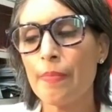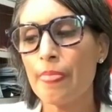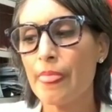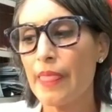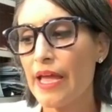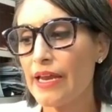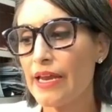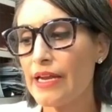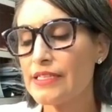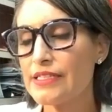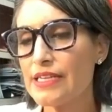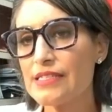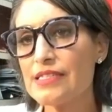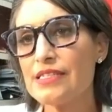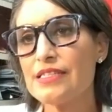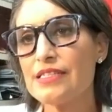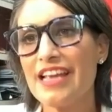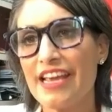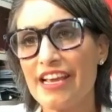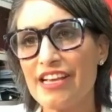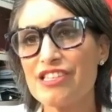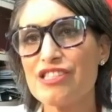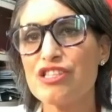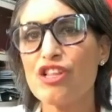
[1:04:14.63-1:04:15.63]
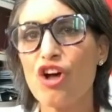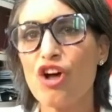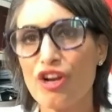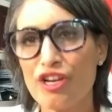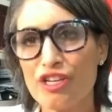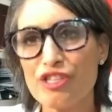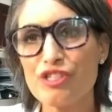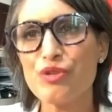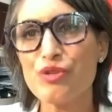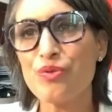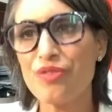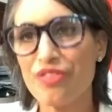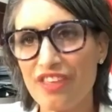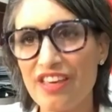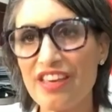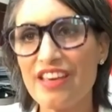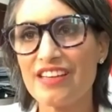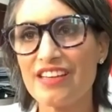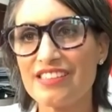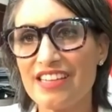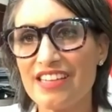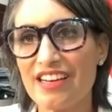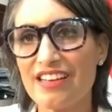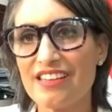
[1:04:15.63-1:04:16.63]
and it doesn't take as long as you think
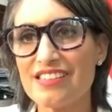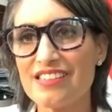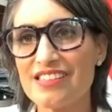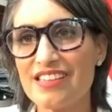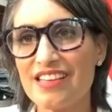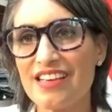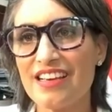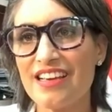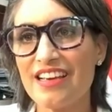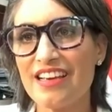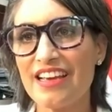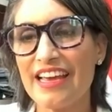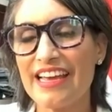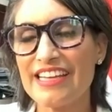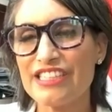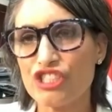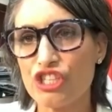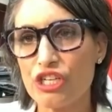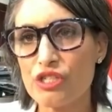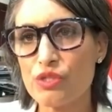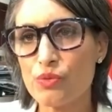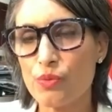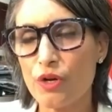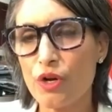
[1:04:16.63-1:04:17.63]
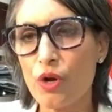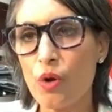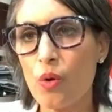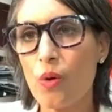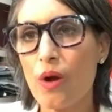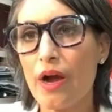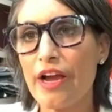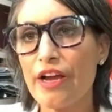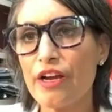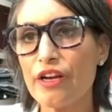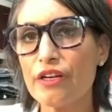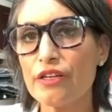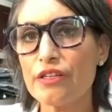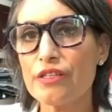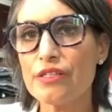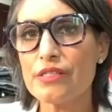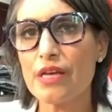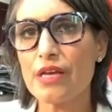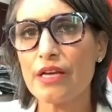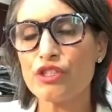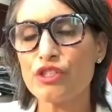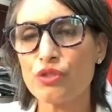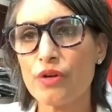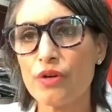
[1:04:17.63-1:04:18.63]
it does it just requires
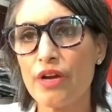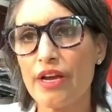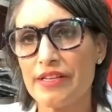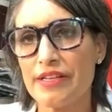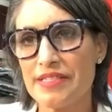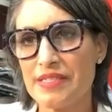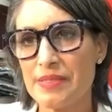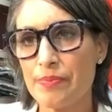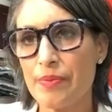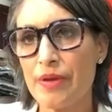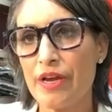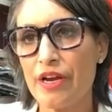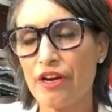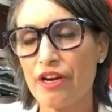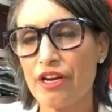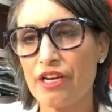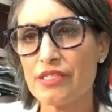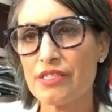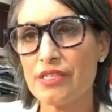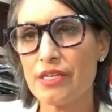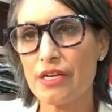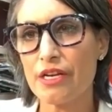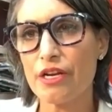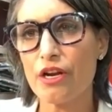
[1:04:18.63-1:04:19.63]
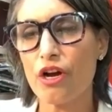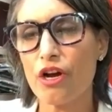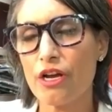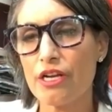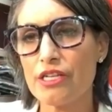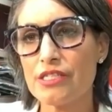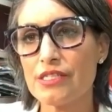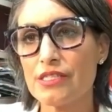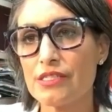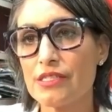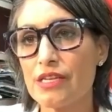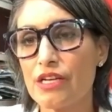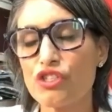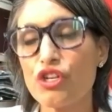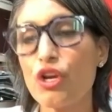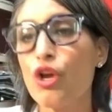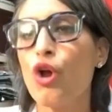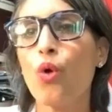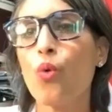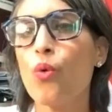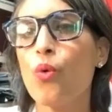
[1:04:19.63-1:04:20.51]
a transparent and an honest discussion.